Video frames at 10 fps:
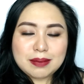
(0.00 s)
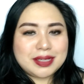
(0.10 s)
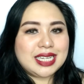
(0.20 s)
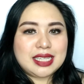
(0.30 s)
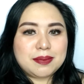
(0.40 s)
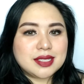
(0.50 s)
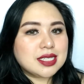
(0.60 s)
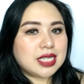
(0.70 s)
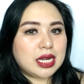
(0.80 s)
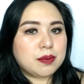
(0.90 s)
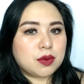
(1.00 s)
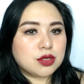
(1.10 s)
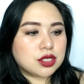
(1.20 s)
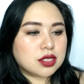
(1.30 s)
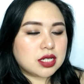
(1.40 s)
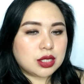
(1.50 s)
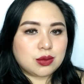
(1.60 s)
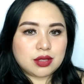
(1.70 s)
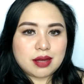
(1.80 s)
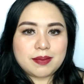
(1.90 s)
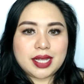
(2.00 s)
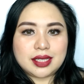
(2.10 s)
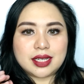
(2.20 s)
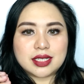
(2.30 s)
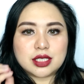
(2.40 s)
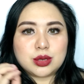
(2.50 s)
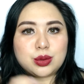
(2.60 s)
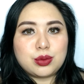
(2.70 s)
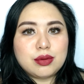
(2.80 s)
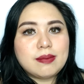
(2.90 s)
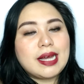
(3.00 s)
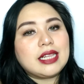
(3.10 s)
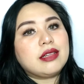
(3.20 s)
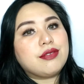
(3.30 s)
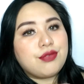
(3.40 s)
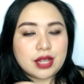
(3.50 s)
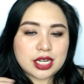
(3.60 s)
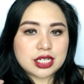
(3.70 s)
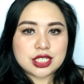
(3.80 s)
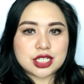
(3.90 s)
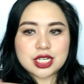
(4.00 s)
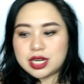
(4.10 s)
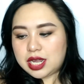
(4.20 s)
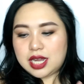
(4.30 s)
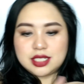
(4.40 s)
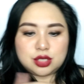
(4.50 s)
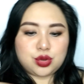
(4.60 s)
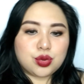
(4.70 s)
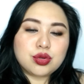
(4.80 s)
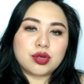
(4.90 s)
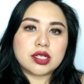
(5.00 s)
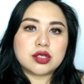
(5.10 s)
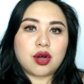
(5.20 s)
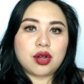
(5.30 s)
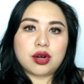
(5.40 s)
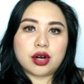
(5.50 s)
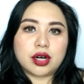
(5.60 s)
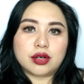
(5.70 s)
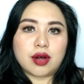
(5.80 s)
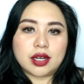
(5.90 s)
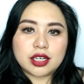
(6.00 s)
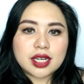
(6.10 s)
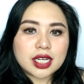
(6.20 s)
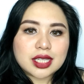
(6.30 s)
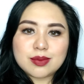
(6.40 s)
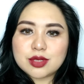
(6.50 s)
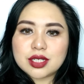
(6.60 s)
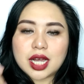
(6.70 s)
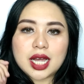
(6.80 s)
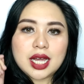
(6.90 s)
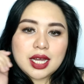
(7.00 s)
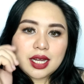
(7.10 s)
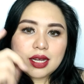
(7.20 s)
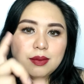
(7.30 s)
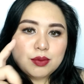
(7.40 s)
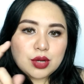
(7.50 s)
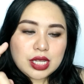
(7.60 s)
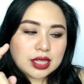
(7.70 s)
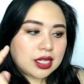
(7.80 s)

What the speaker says: Maganda pa sa Skin Potions na Do The Matte is true matte finish. As in, true to its color. Kung ano yung nakita mo sa bullet